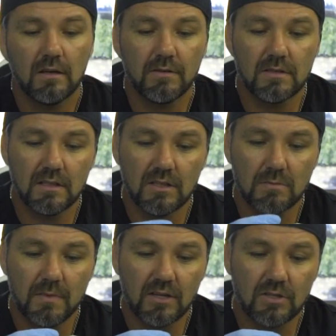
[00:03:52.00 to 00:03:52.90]
obviously
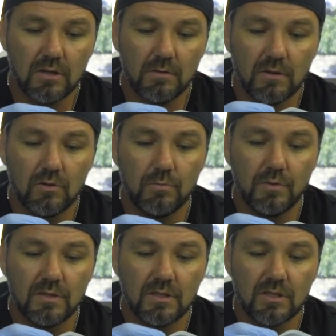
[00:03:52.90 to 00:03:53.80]
just make sure you're in a good
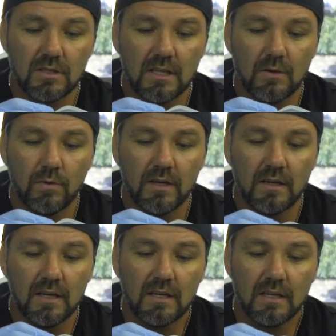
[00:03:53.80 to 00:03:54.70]
position there
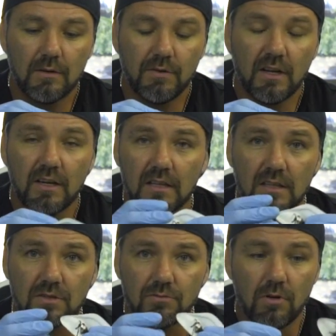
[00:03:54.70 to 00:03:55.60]
where if you don't get
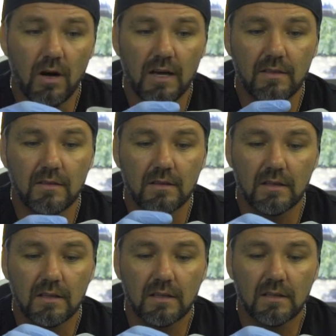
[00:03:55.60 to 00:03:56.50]
this right,
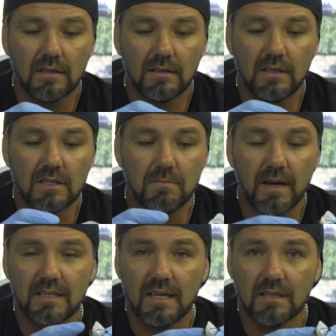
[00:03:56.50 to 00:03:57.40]
this
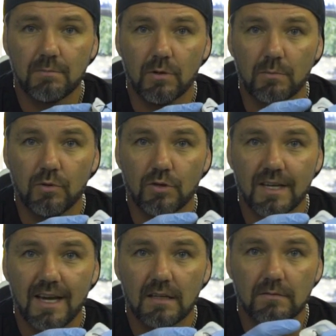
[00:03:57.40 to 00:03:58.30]
may tend to put a
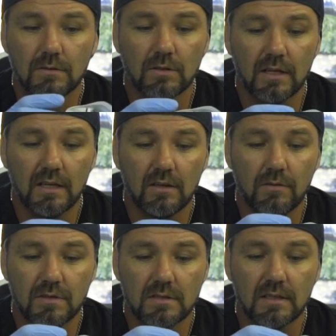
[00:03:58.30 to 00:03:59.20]
push out, okay,
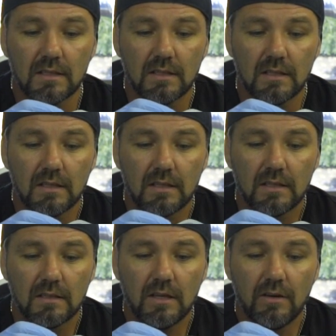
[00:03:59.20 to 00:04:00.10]
obviously.
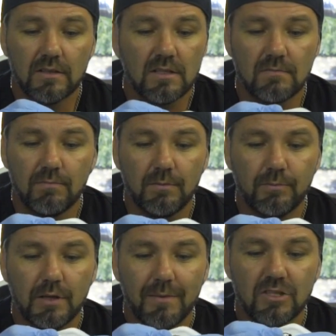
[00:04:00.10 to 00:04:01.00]
No, this is
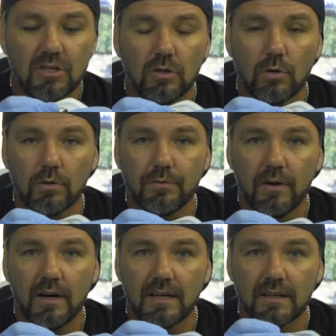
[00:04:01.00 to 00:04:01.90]
pretty
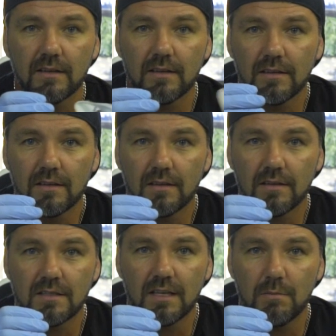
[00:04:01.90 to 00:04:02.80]
glorified
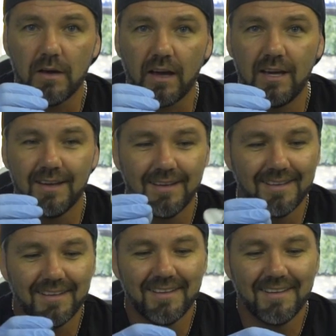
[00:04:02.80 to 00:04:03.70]
sticky back,
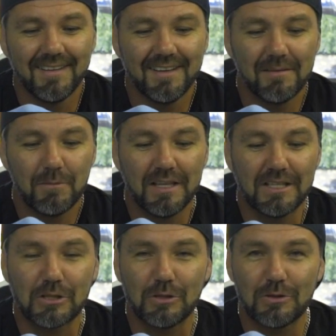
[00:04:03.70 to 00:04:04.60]
but it
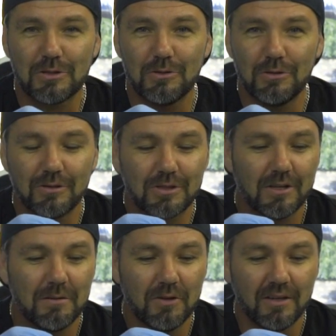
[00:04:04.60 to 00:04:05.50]
just looks cool,
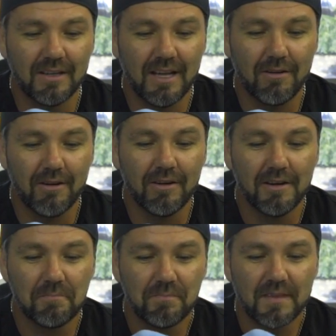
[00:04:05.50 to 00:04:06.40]
streamlined and aero.
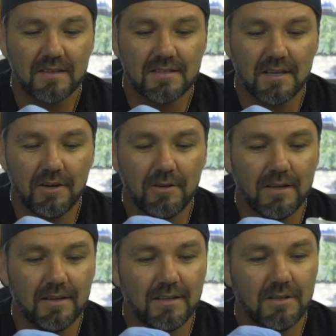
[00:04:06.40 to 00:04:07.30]
So
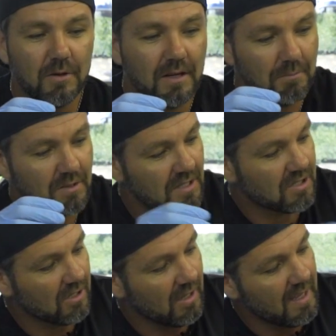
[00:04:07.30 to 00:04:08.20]
you want it in
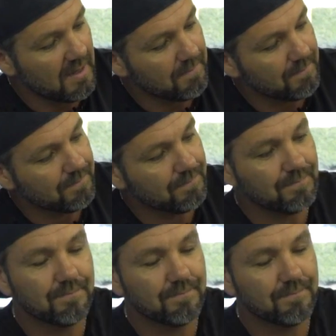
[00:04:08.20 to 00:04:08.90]
position like that,